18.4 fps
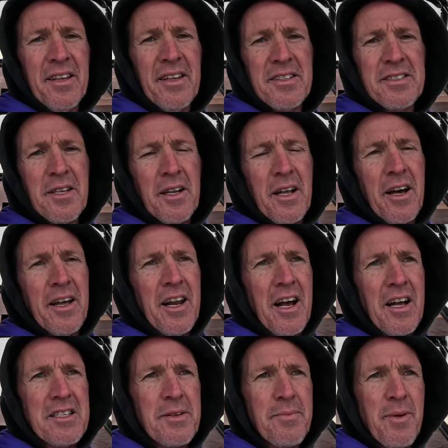I
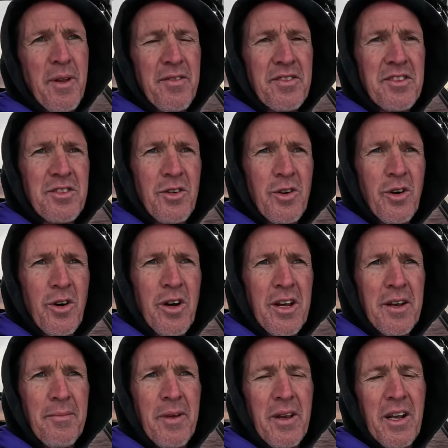know it's a bit of a
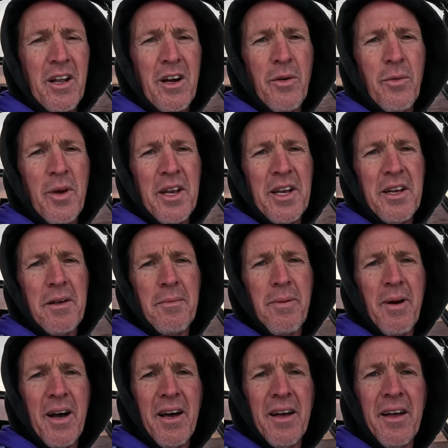story and a bit
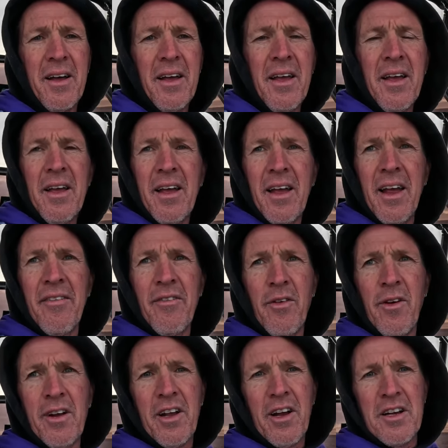long-winded, but
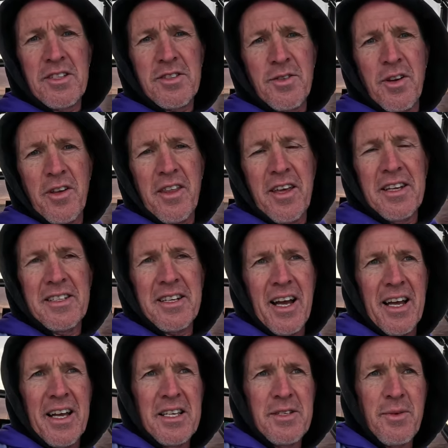everyone goes through their
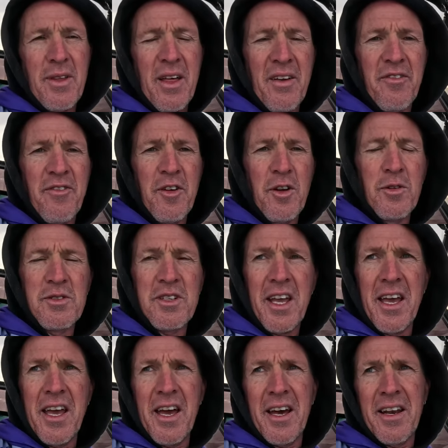days where they feel
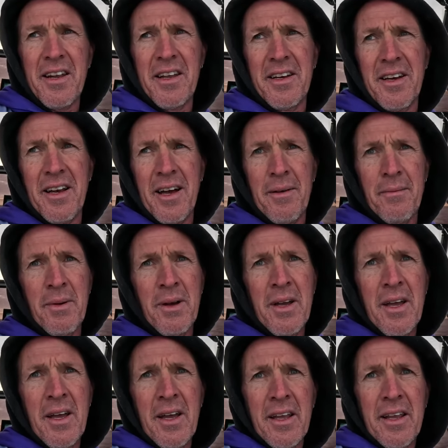down and
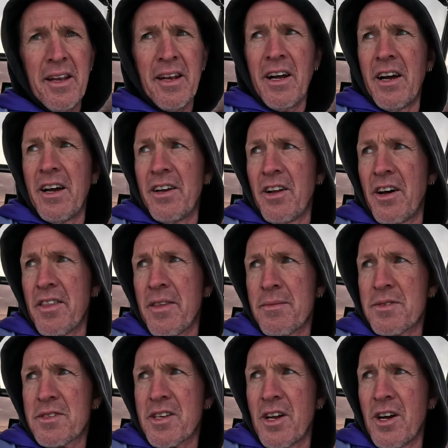you know, not
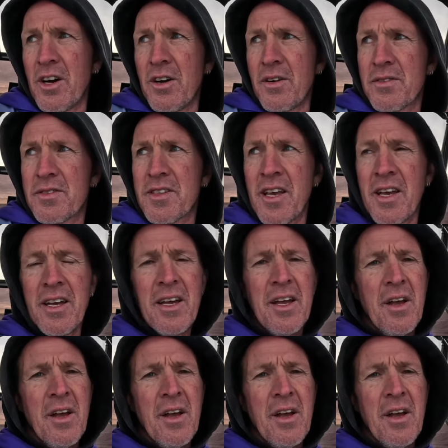themselves.